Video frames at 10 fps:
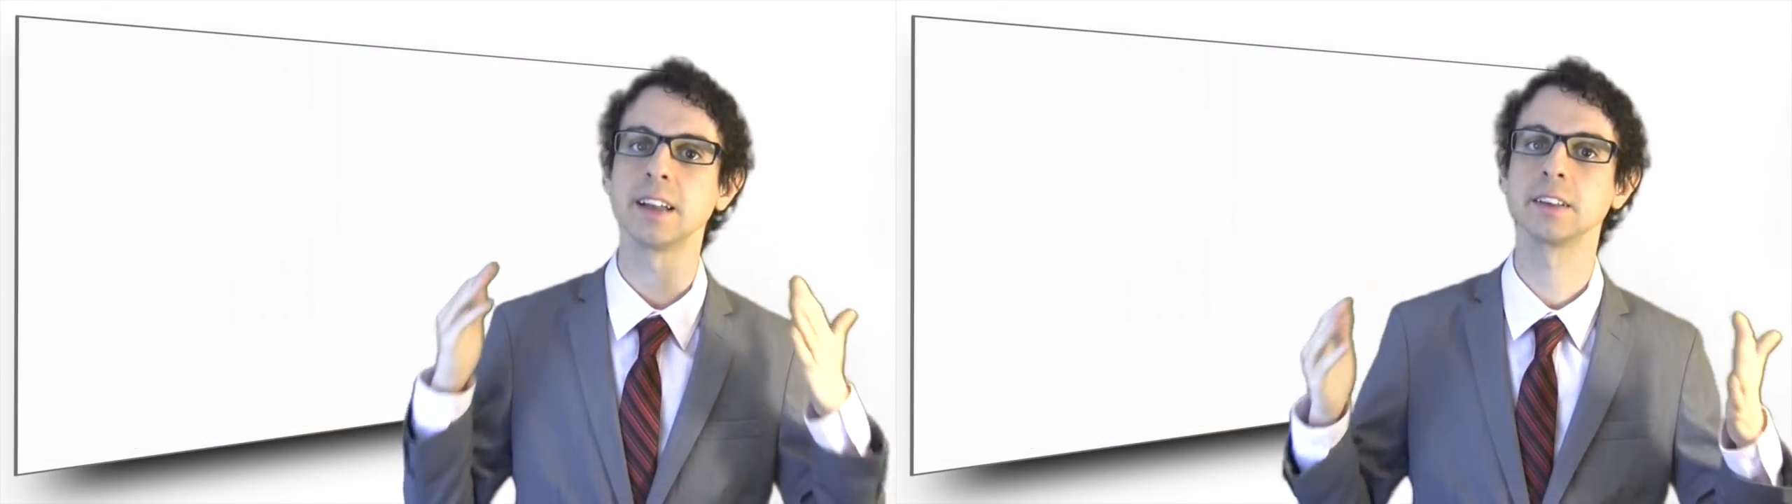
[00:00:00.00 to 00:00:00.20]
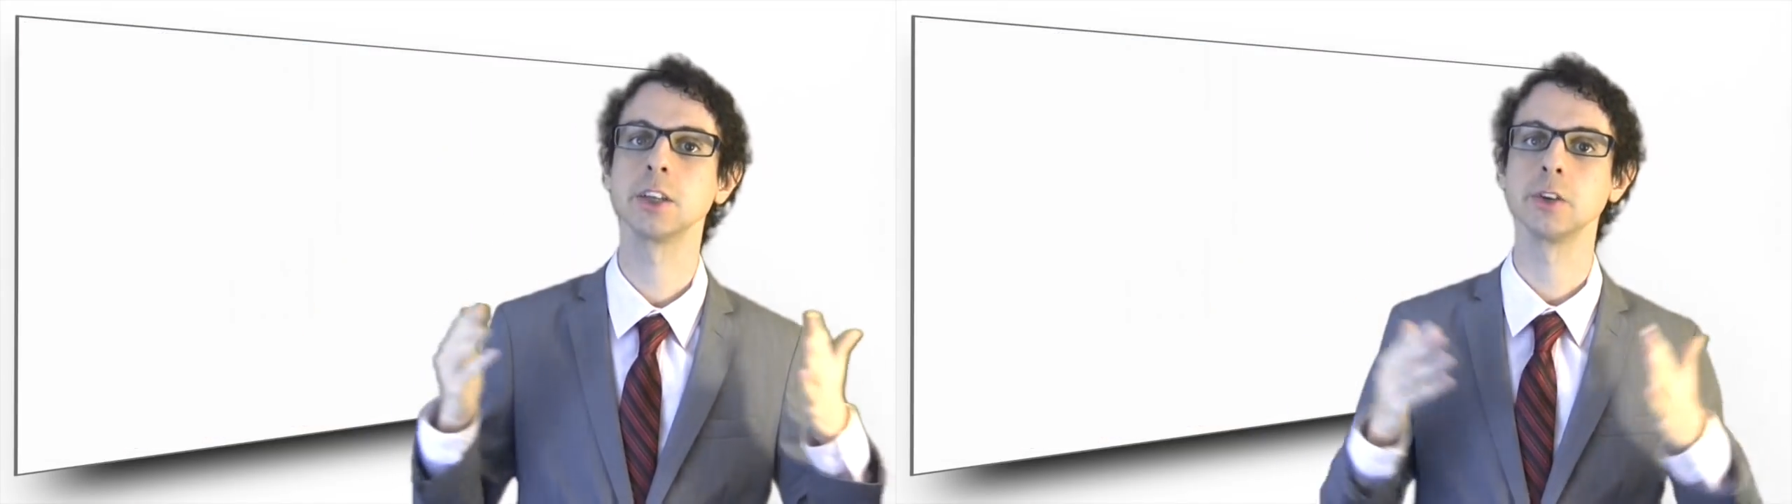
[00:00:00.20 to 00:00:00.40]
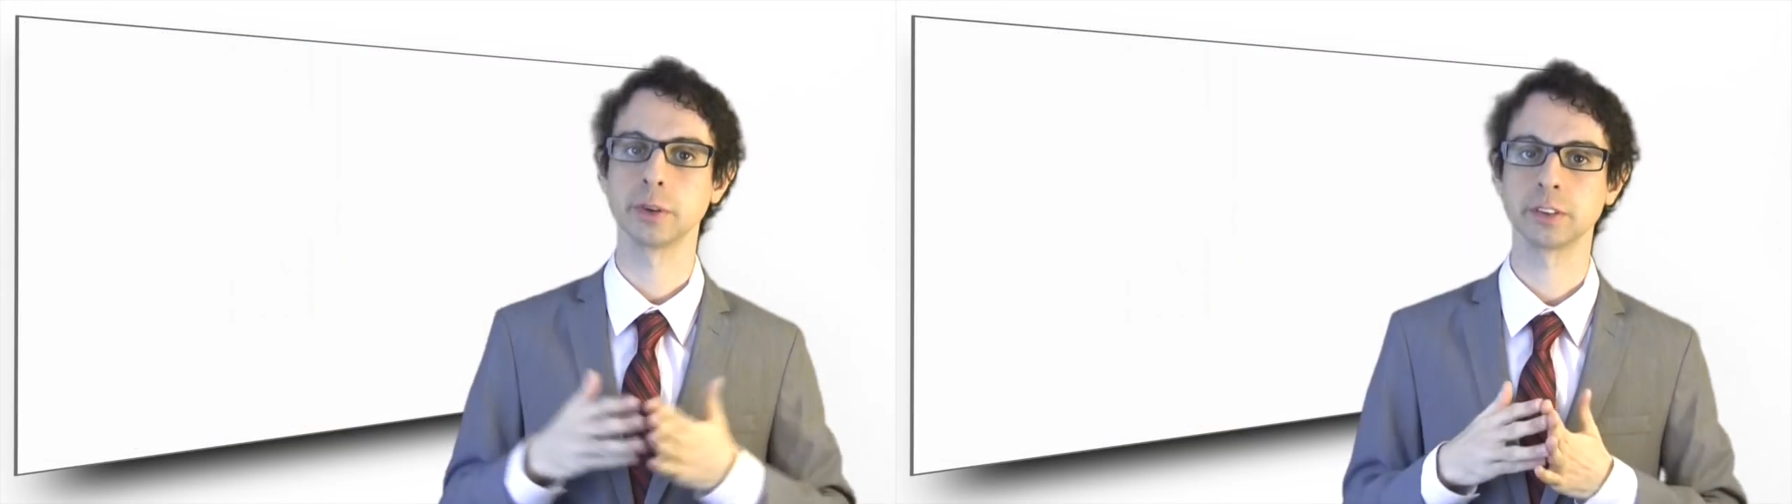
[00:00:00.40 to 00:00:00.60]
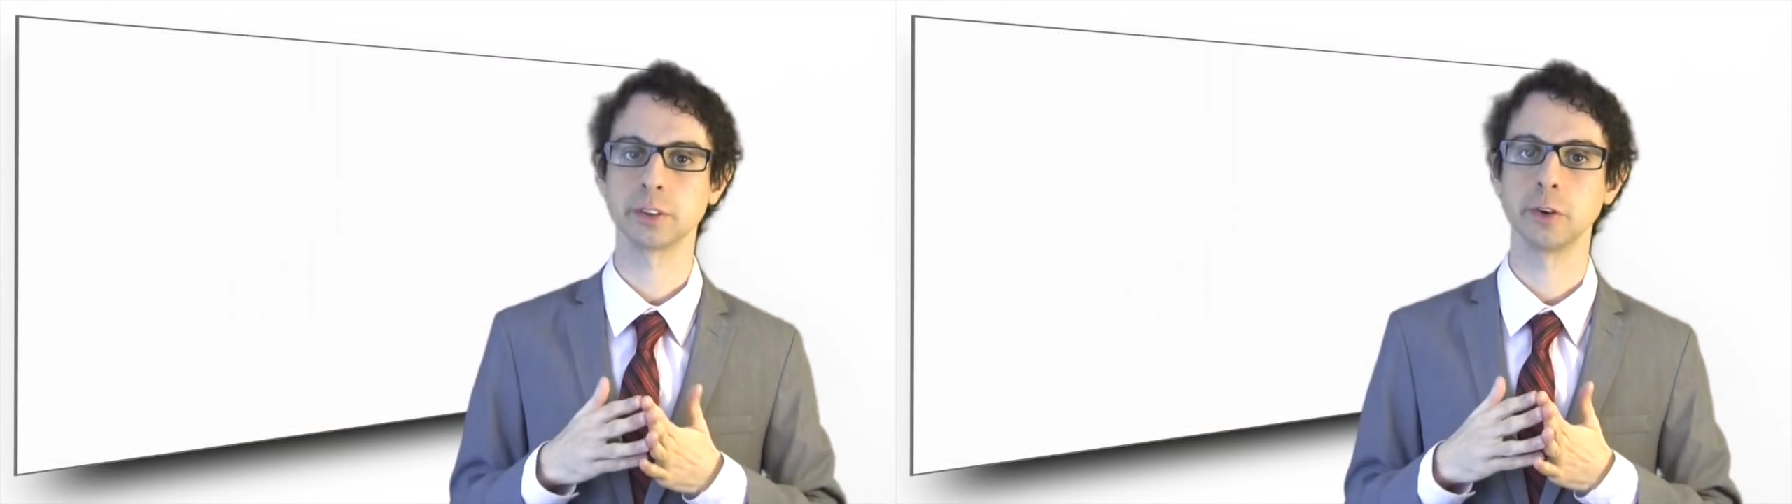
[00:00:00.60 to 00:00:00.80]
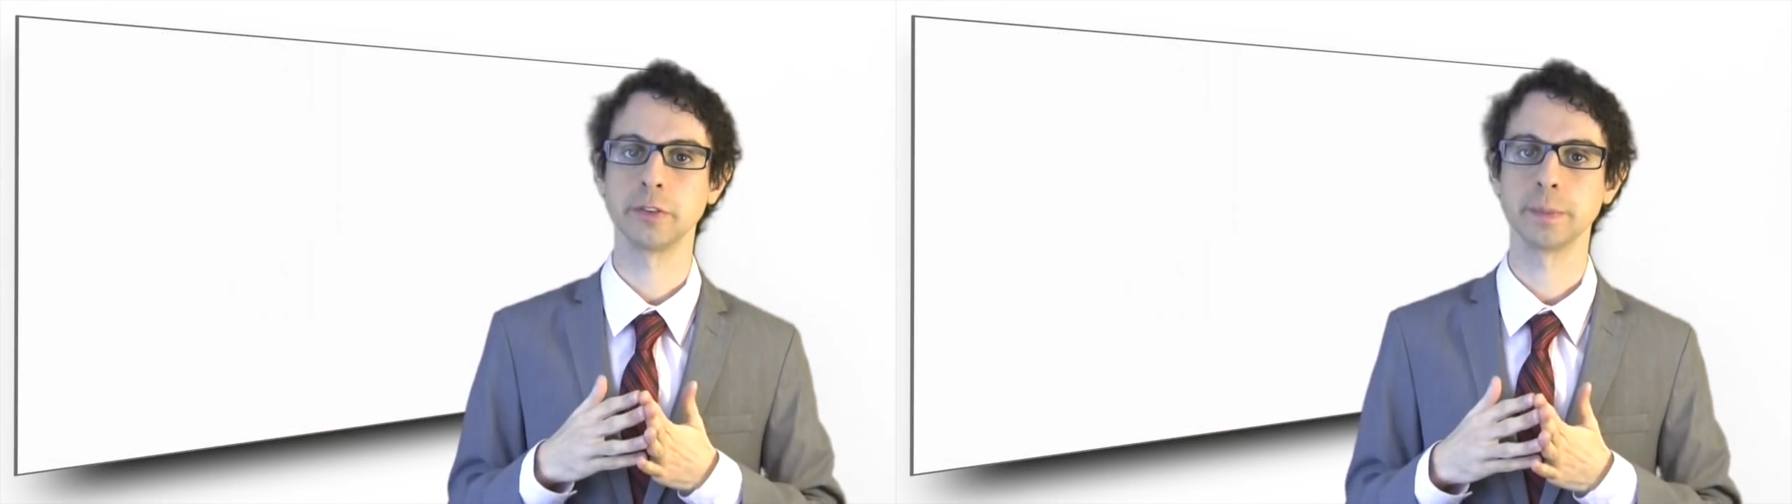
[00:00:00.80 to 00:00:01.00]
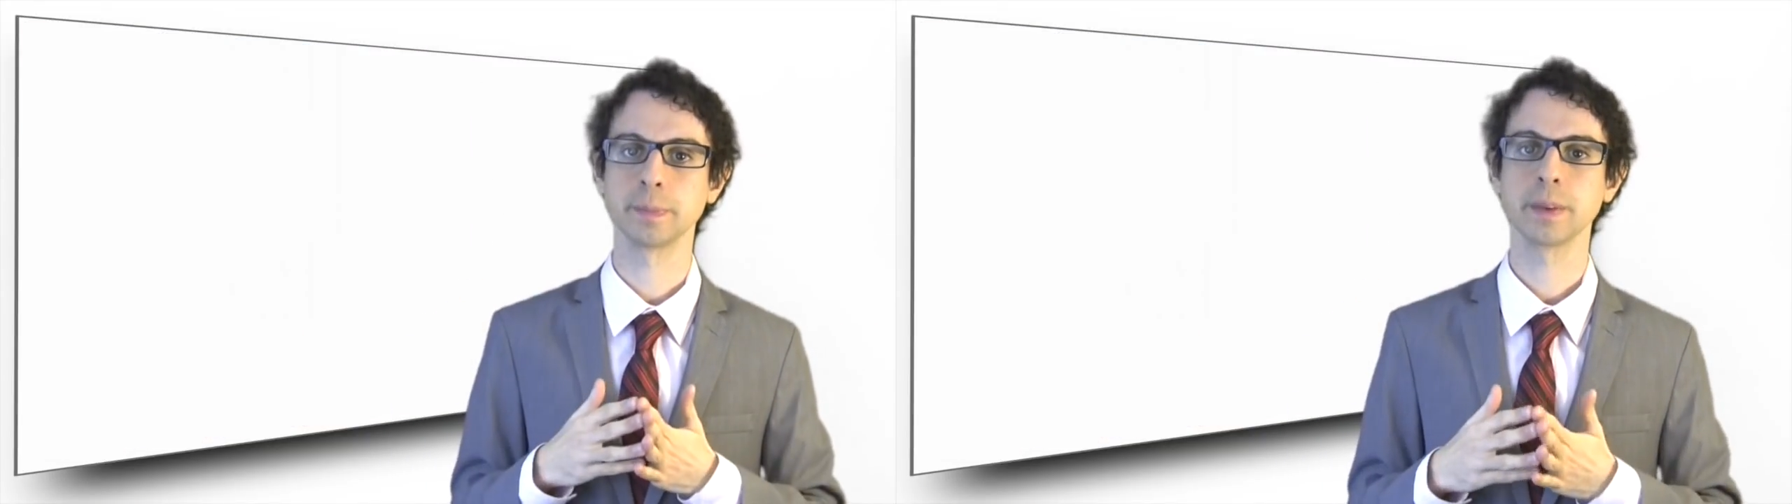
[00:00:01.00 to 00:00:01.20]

and cure scurvy.